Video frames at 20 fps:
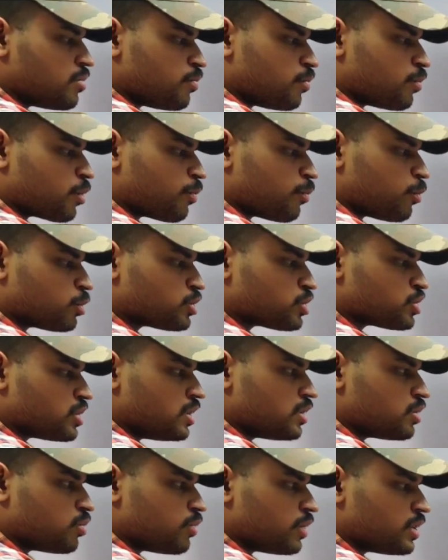Proportional
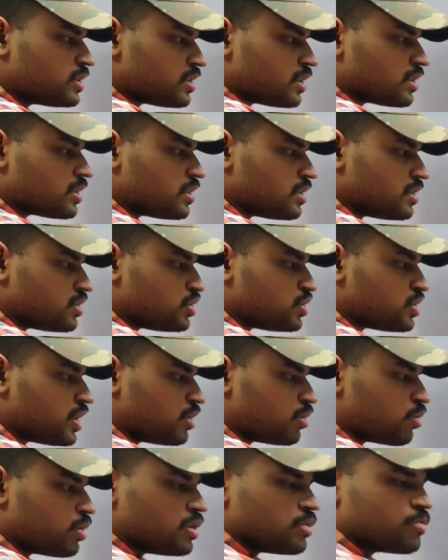to what is that? Z
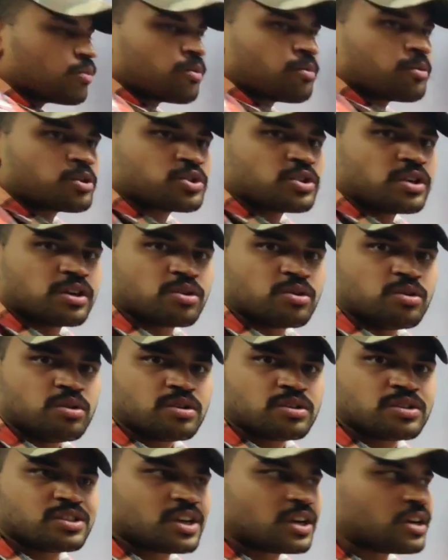only. Proportional
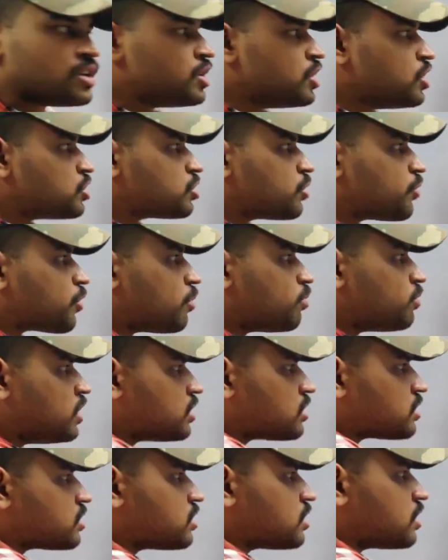to Z. So from
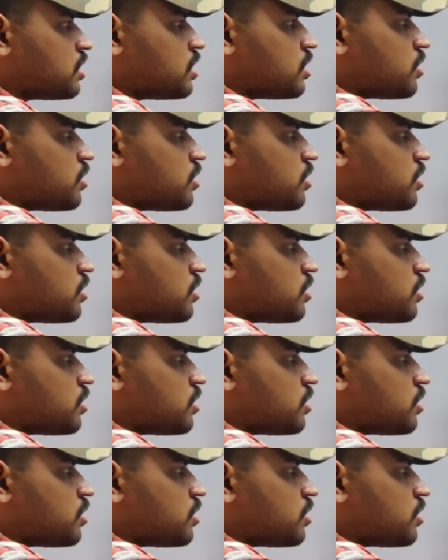this